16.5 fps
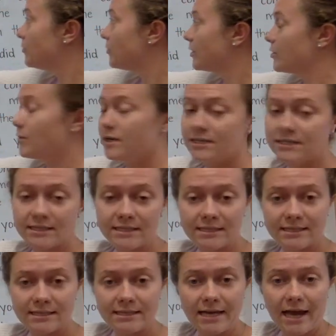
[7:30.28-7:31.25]
we're going to
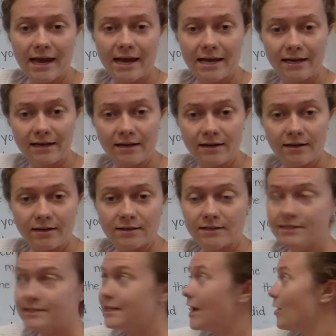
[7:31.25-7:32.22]
decide,
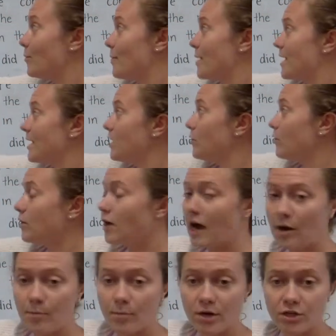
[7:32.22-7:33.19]
does how many or
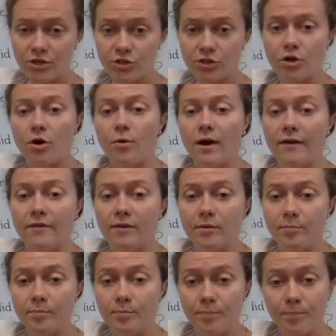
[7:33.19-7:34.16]
how much go on the
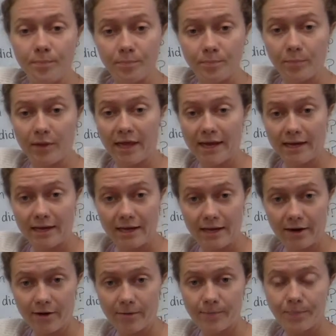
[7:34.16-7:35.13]
blank
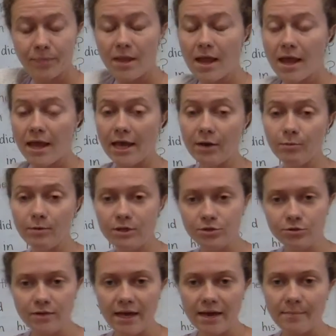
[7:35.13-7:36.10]
here? And we
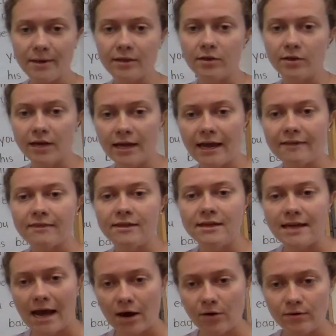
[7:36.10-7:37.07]
do that by looking at the
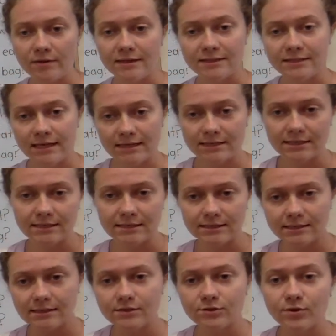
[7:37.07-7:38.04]
noun in the
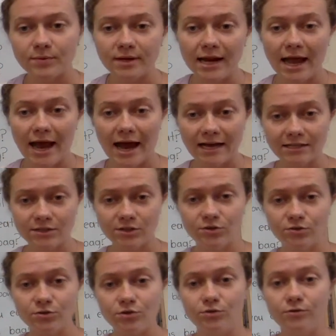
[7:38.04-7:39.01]
sentence. So I'm going to ask you
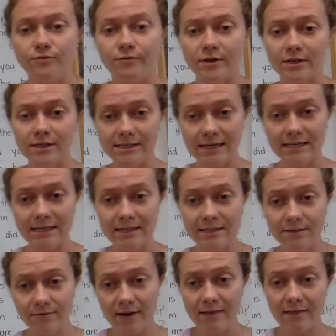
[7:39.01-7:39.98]
to first
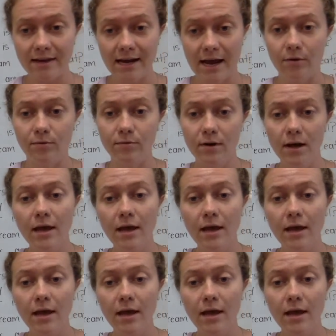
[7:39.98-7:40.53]
identify the noun,